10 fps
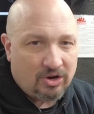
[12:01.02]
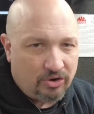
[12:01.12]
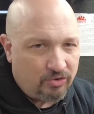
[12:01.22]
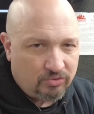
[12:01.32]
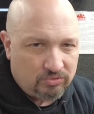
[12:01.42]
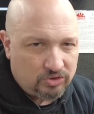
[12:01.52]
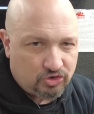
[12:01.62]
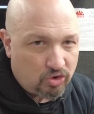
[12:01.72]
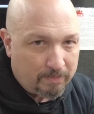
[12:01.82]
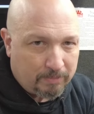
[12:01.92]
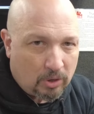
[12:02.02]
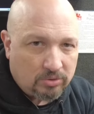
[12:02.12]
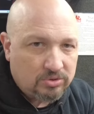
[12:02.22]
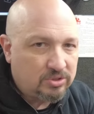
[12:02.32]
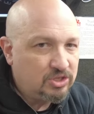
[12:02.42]
going to strip
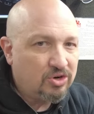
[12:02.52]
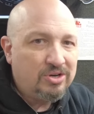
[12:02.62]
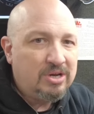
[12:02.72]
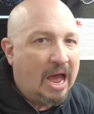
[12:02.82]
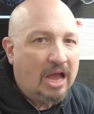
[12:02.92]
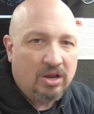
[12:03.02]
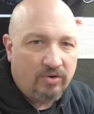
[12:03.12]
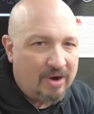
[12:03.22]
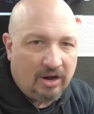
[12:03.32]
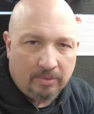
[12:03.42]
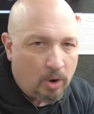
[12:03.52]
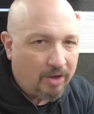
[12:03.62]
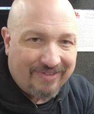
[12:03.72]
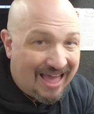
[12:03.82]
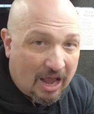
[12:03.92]
bolts. These are not going to round them
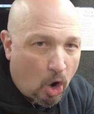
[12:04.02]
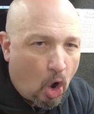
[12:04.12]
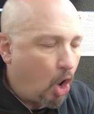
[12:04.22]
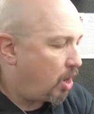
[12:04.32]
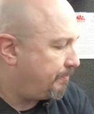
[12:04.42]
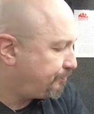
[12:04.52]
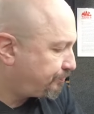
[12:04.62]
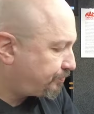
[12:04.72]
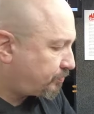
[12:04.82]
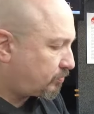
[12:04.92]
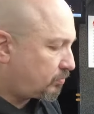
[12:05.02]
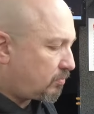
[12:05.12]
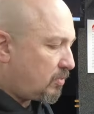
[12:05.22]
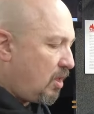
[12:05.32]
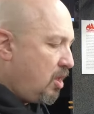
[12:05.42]
off at all.
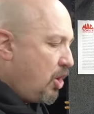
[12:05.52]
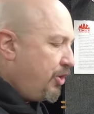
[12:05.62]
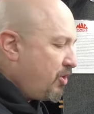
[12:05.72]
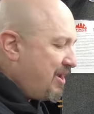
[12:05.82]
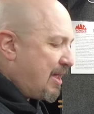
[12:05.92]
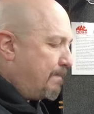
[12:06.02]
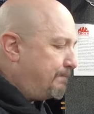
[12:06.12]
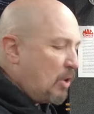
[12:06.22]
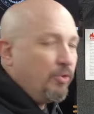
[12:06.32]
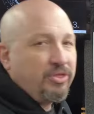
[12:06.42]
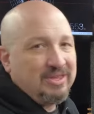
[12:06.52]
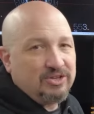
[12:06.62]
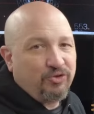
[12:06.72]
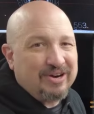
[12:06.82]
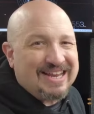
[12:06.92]
You're going to get both of
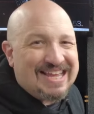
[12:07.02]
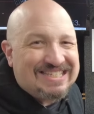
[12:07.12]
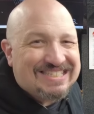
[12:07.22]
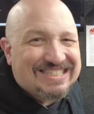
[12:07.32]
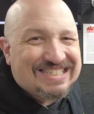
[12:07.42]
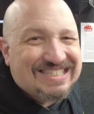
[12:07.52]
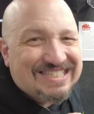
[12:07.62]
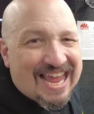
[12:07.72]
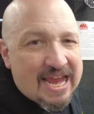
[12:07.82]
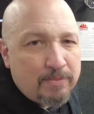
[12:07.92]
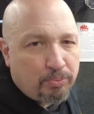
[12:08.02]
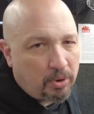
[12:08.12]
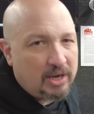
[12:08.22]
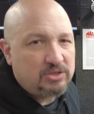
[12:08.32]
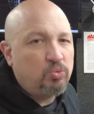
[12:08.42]
these for an insane
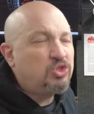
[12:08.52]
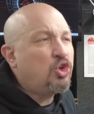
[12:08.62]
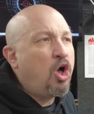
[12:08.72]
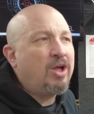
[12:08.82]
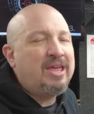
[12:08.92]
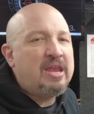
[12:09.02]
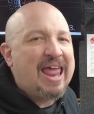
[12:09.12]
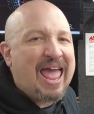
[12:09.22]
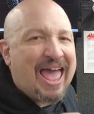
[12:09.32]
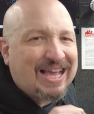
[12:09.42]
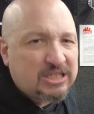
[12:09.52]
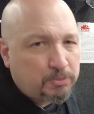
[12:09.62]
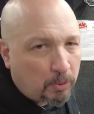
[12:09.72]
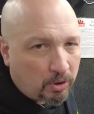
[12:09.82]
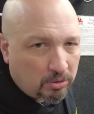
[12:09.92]
price. We're talking
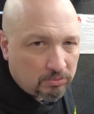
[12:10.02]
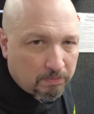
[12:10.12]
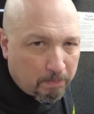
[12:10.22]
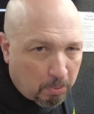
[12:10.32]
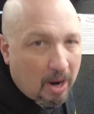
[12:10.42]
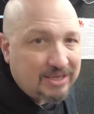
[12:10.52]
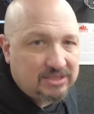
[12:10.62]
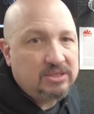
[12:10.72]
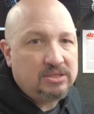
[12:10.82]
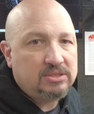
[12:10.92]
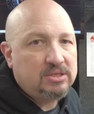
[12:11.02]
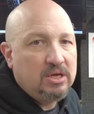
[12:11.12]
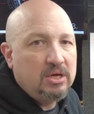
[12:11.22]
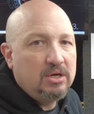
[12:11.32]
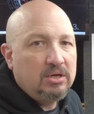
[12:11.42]
expert prices,
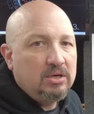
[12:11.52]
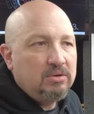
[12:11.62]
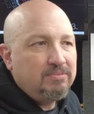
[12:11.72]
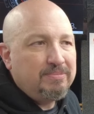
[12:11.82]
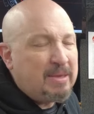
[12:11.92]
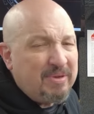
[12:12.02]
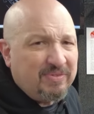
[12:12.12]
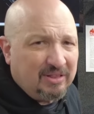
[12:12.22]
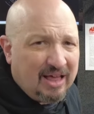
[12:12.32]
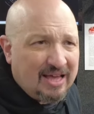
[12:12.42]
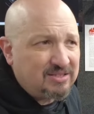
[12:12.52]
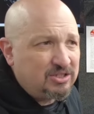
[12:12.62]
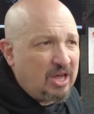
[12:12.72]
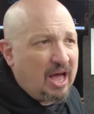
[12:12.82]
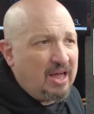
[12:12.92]
maybe even
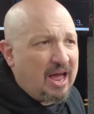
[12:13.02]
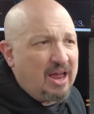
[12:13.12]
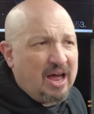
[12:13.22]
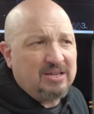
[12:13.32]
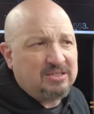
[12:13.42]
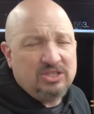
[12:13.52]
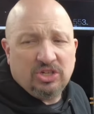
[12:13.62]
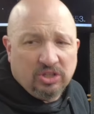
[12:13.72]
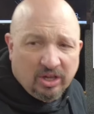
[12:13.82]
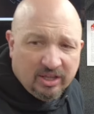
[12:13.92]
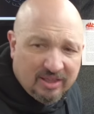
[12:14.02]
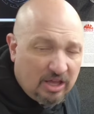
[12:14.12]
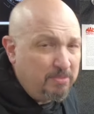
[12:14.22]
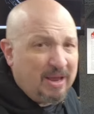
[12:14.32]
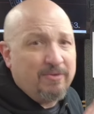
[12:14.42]
less. I, I honestly should look at that.
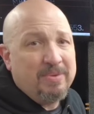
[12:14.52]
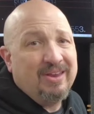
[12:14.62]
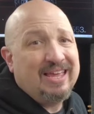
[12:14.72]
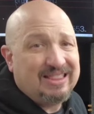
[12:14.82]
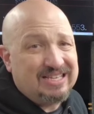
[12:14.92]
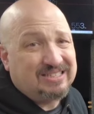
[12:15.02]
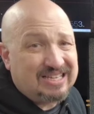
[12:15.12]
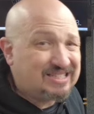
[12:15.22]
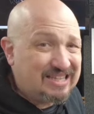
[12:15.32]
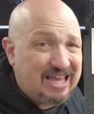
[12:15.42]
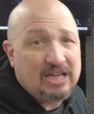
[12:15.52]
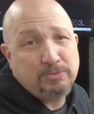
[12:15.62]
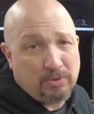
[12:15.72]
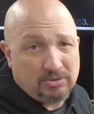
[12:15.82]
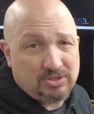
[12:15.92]
You might even be able to get these less than the
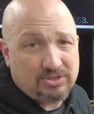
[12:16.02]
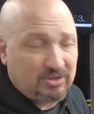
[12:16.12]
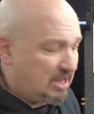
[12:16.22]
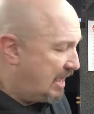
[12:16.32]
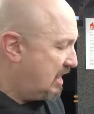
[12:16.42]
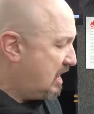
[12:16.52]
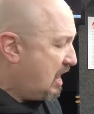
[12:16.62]
experts. Okay,